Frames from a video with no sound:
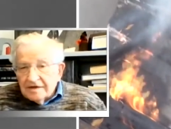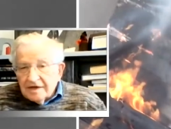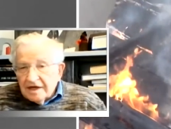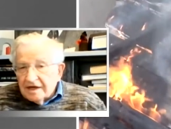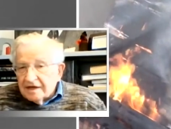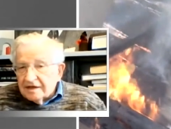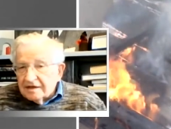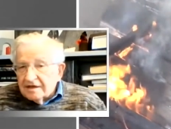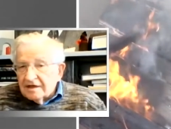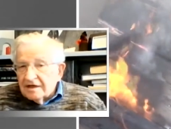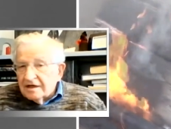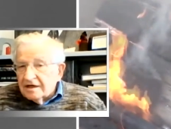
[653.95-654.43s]
the
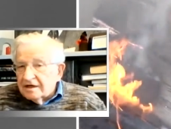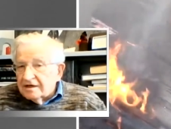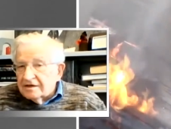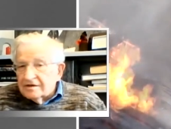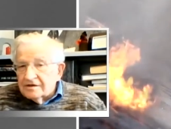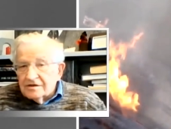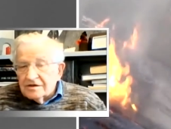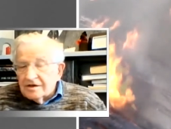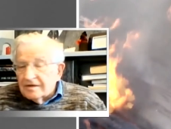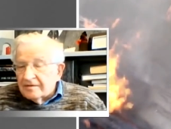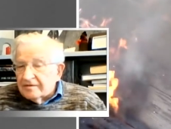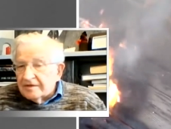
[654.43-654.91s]

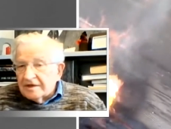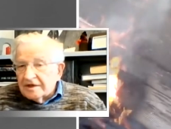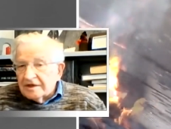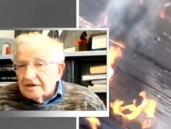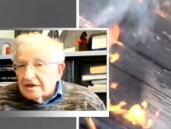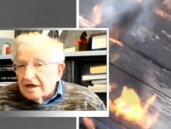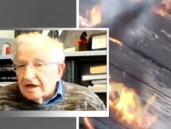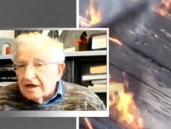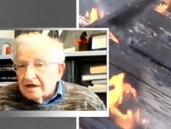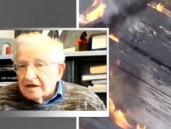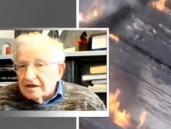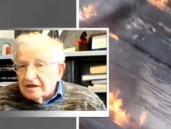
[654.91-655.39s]
headline something
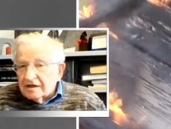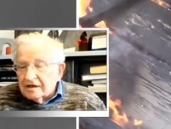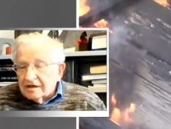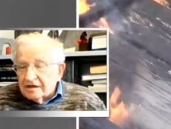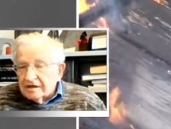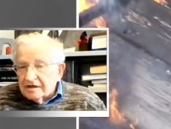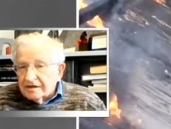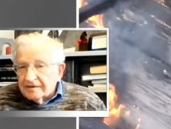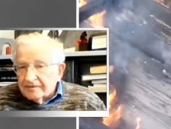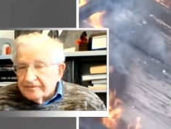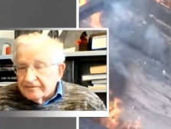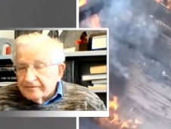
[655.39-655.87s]
like
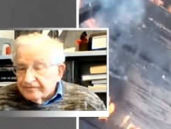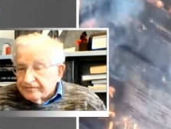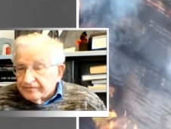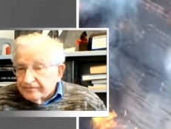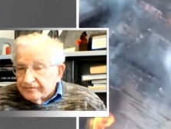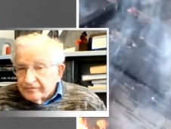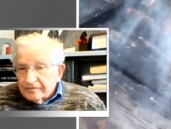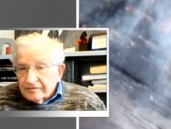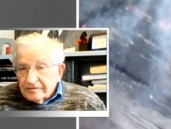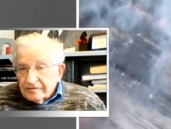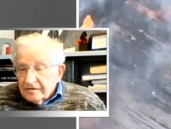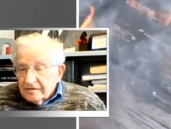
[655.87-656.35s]
uh,
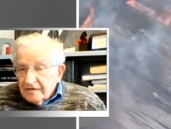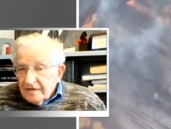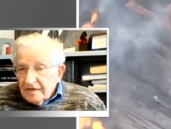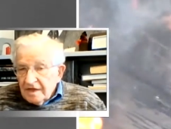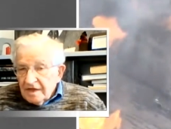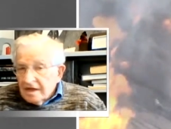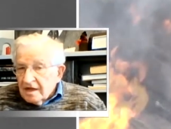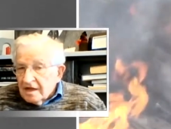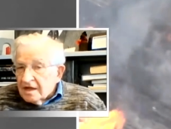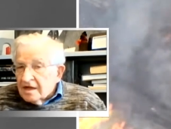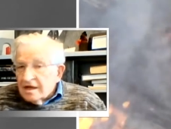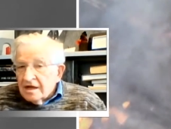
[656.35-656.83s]

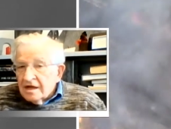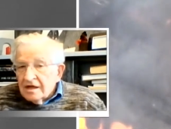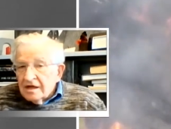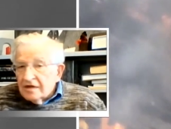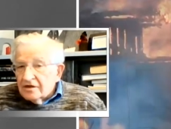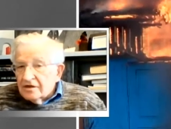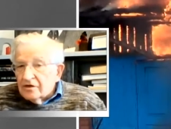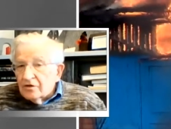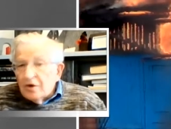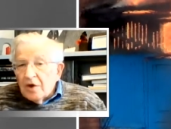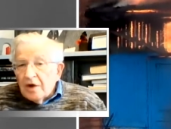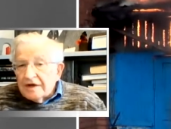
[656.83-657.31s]

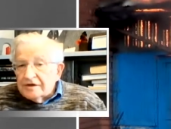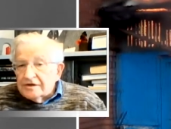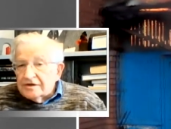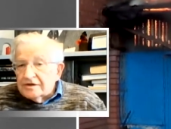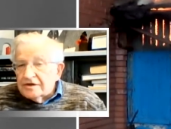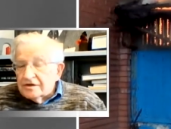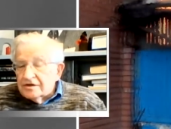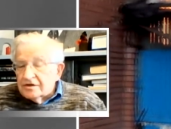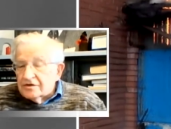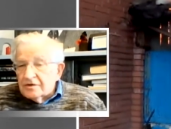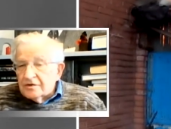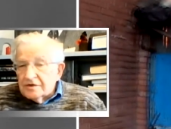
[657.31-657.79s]
The
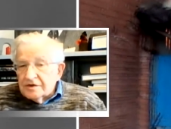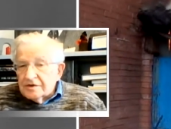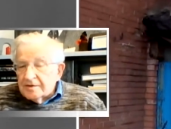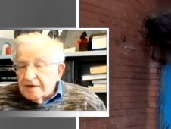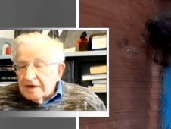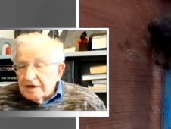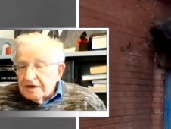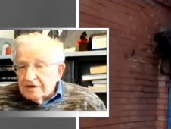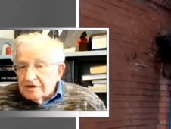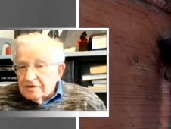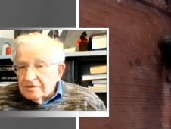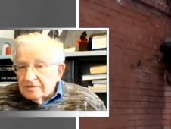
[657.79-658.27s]
West is
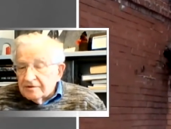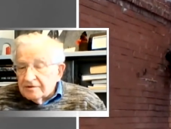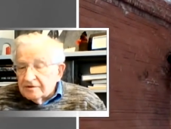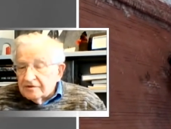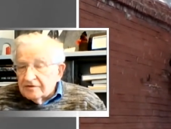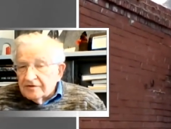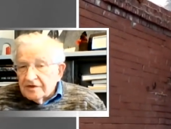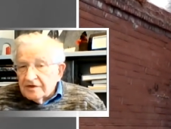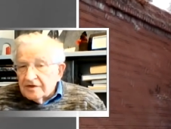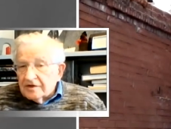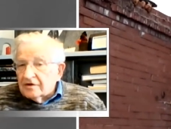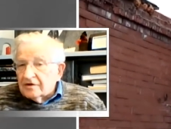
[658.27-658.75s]
Responsible
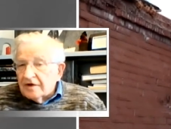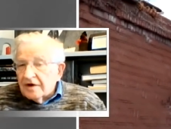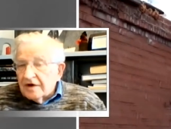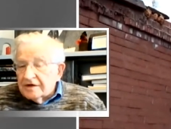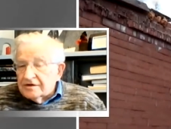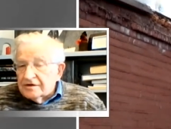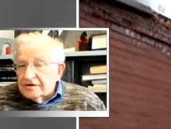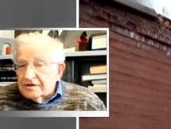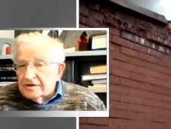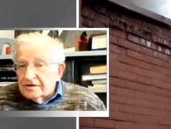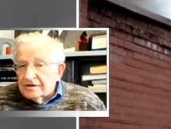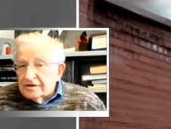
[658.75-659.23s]
for the
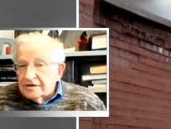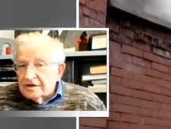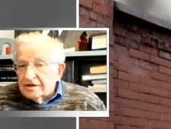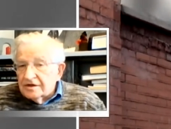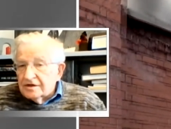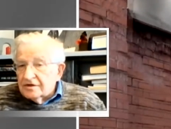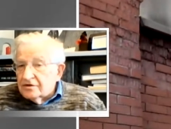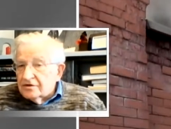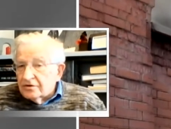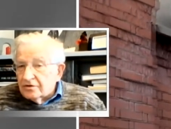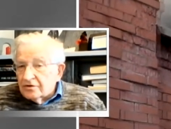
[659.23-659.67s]
Crisis in